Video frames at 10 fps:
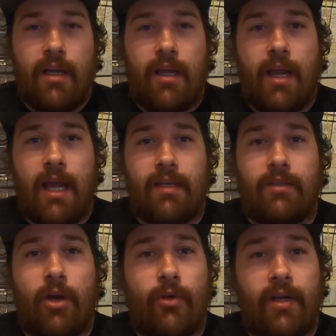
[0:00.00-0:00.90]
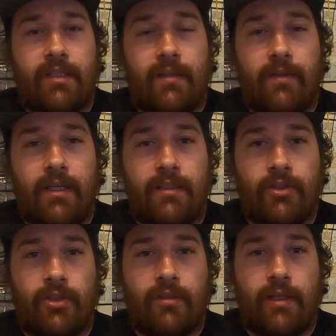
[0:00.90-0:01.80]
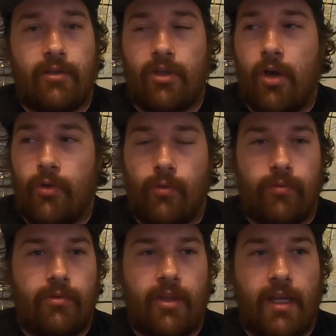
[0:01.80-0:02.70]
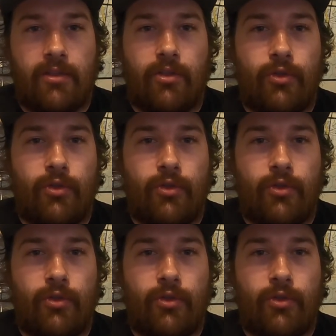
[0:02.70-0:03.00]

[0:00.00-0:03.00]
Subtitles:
As other activities, it's just there's other things to